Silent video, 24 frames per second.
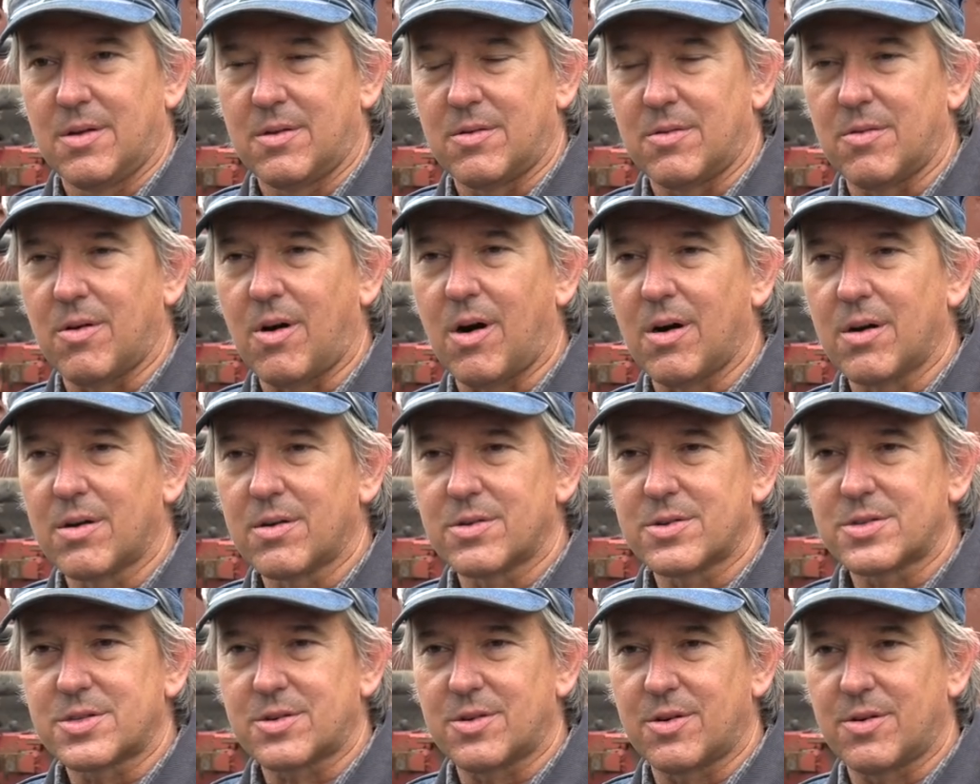
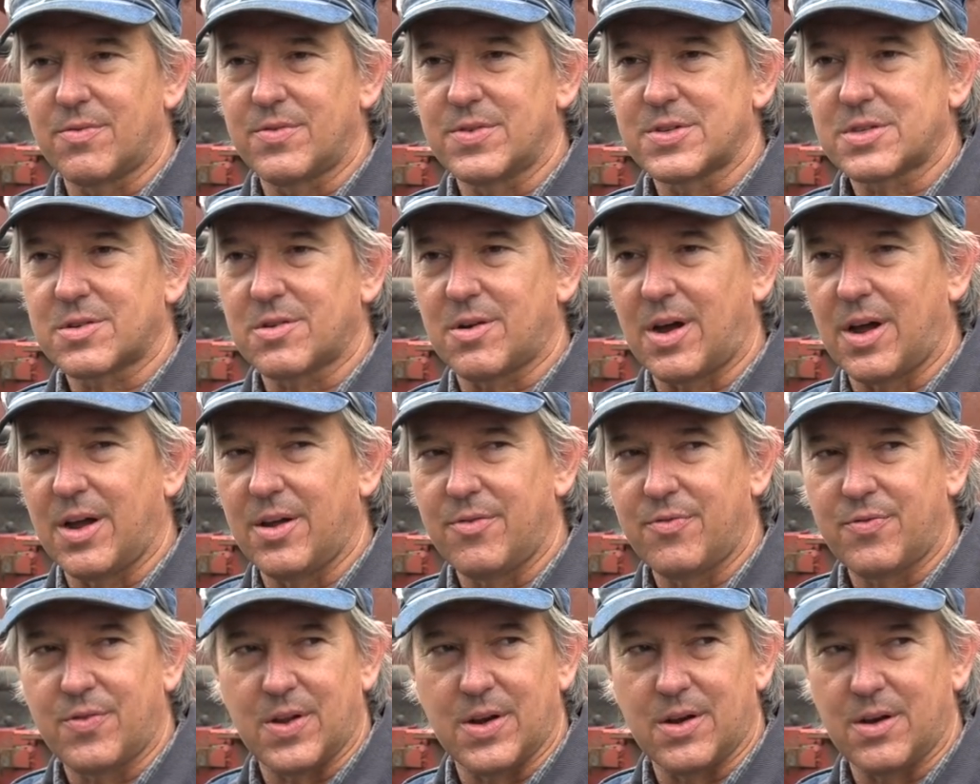longer service
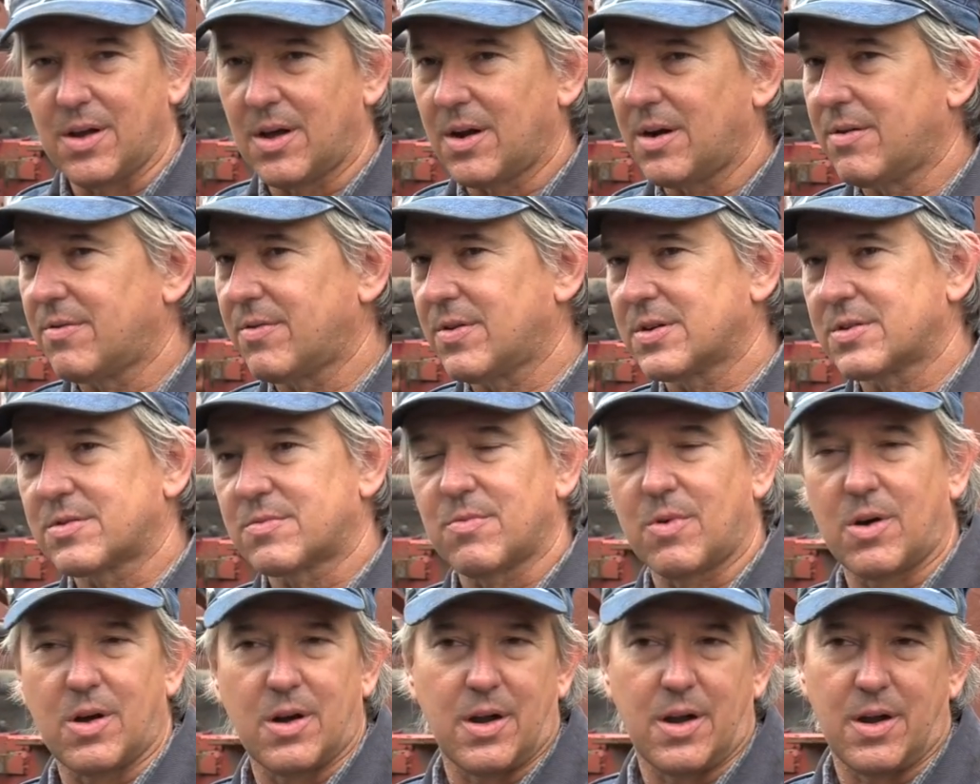life, and none of us
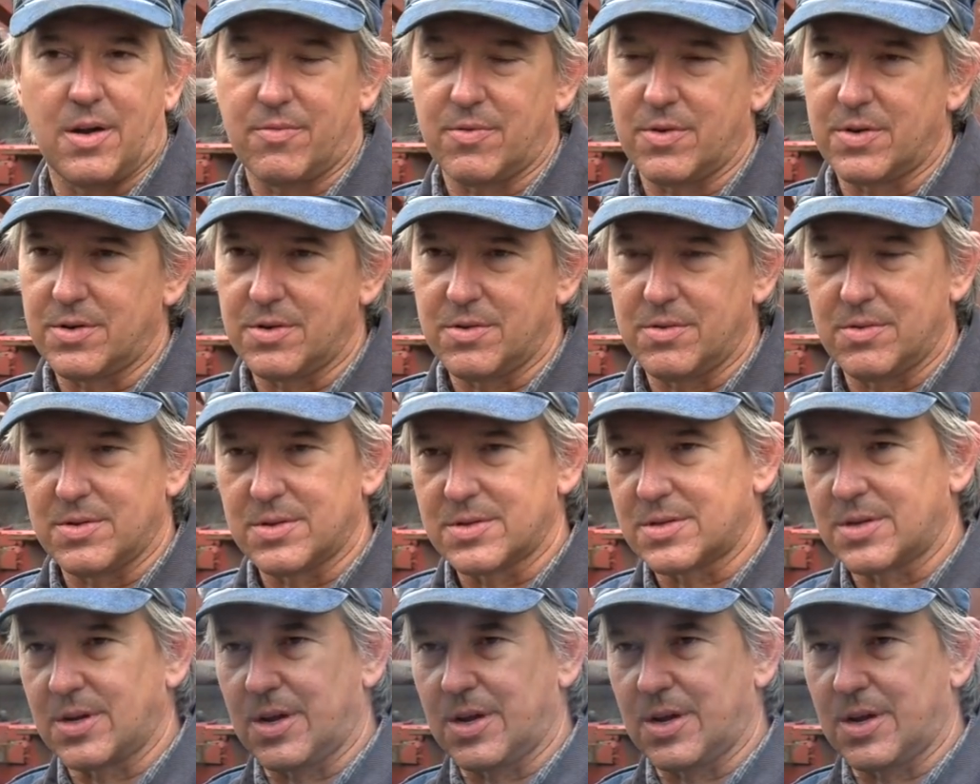want to ever do this